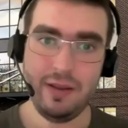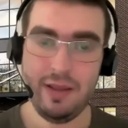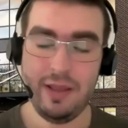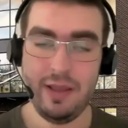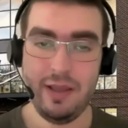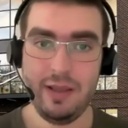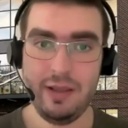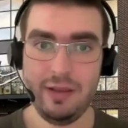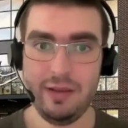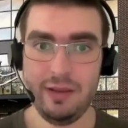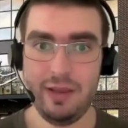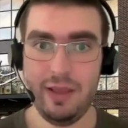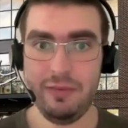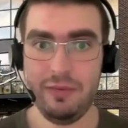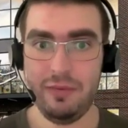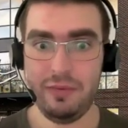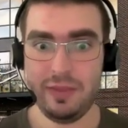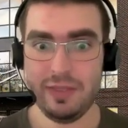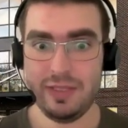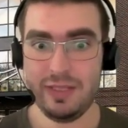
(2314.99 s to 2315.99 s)
and
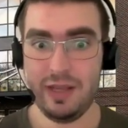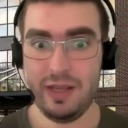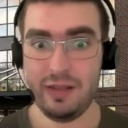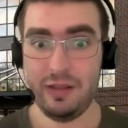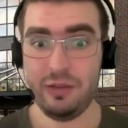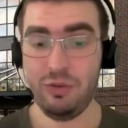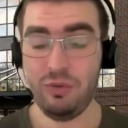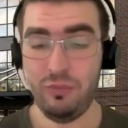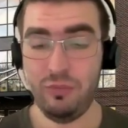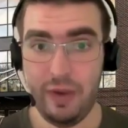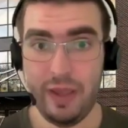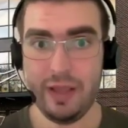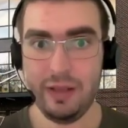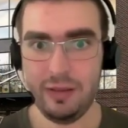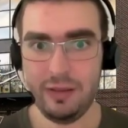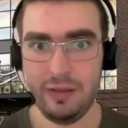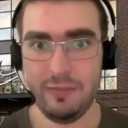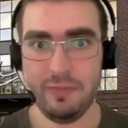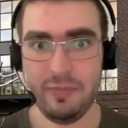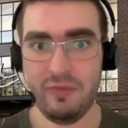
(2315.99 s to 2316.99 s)
everything started to
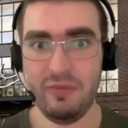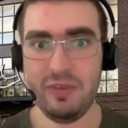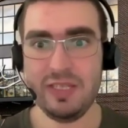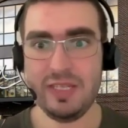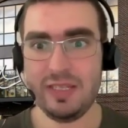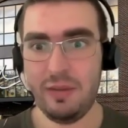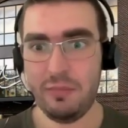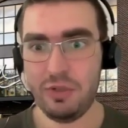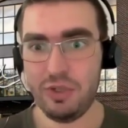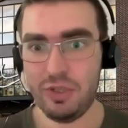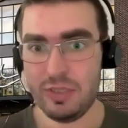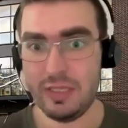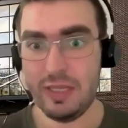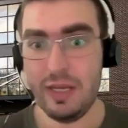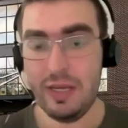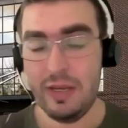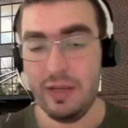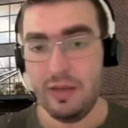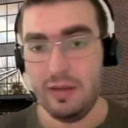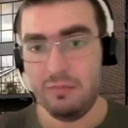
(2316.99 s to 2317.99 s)
fail with exceptions,
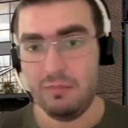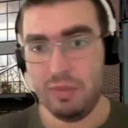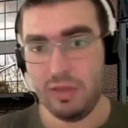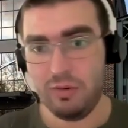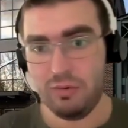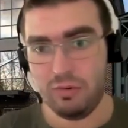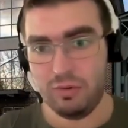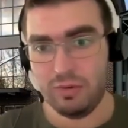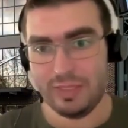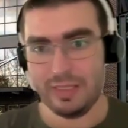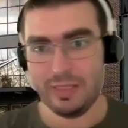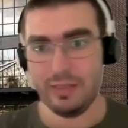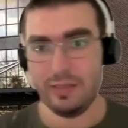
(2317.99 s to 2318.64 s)
because